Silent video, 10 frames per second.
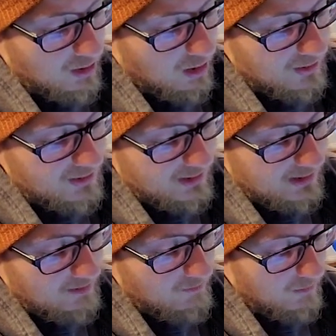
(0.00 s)

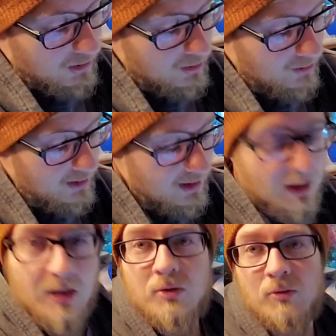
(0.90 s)
arsenic and mercury
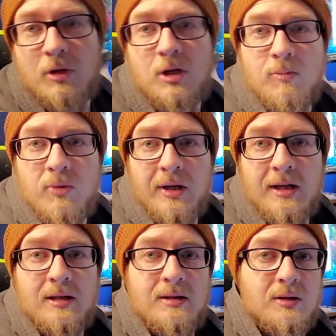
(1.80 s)
to
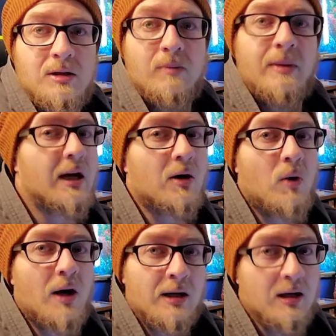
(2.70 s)
accumulate into nearby
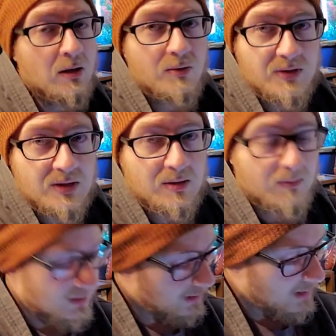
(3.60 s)
aquatic
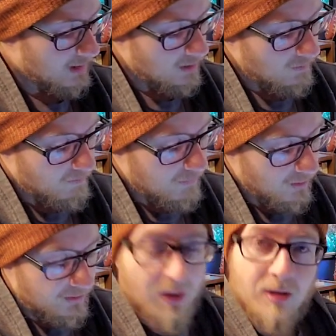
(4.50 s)
ecosystems.
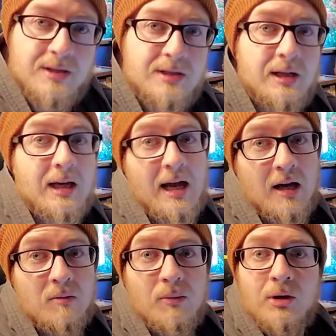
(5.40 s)
Both arsenic
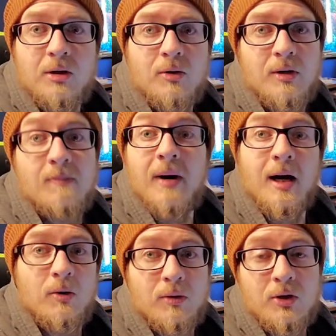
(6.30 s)
and mercury
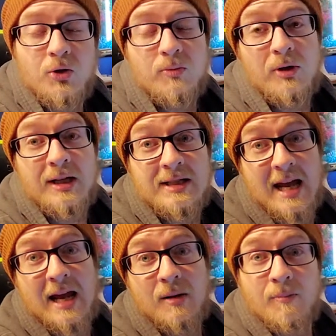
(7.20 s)
bioaccumulate
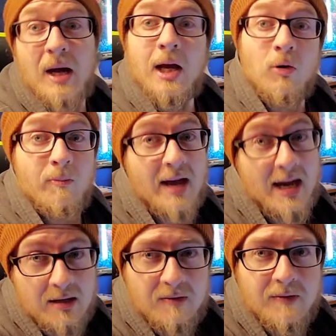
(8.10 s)
and
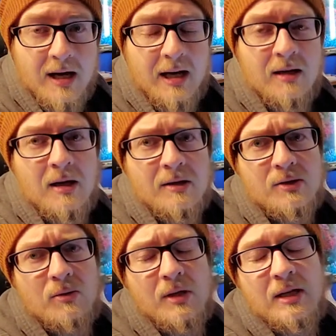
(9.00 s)
biomagnify,
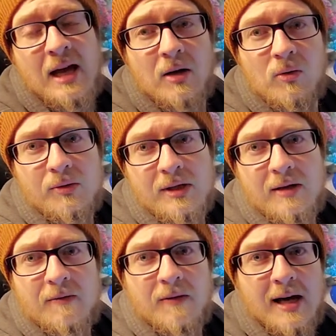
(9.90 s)
so they not only
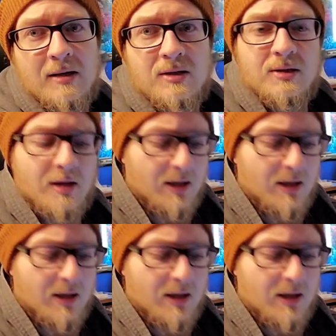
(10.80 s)
affect